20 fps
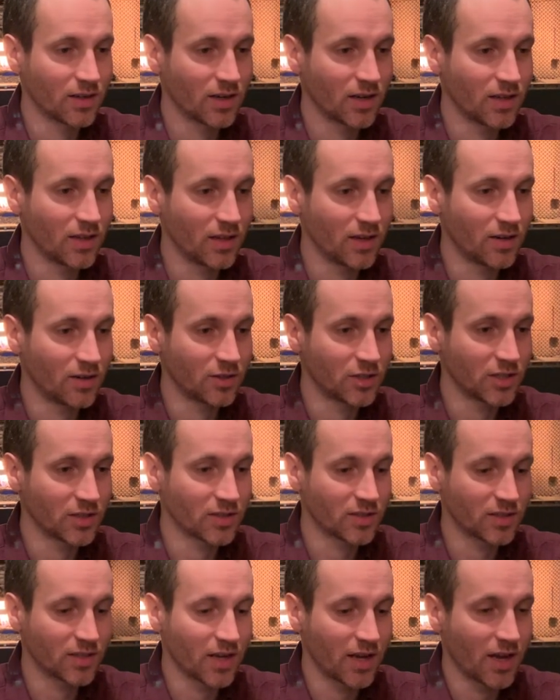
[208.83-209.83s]
And then I'll
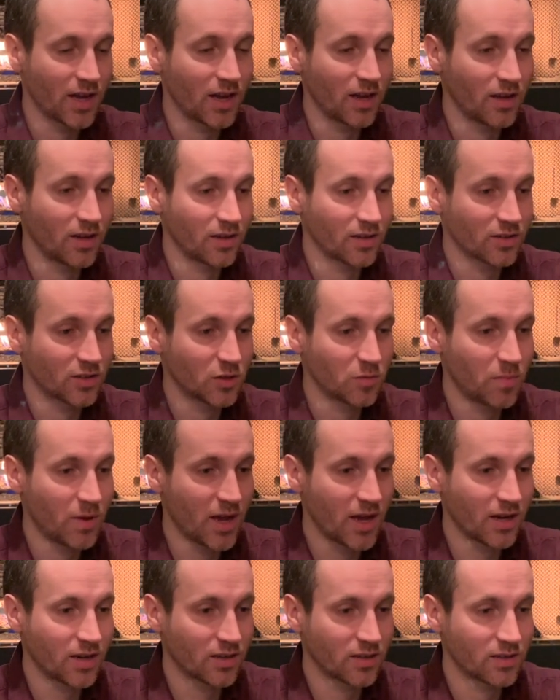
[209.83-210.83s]
just say
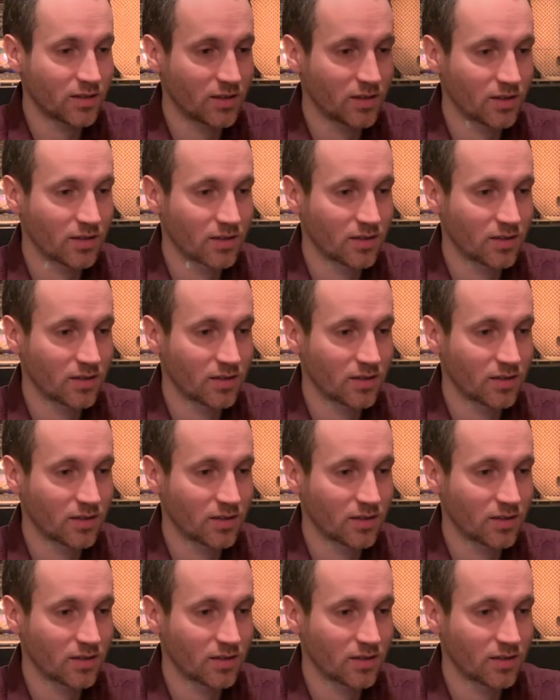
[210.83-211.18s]
expect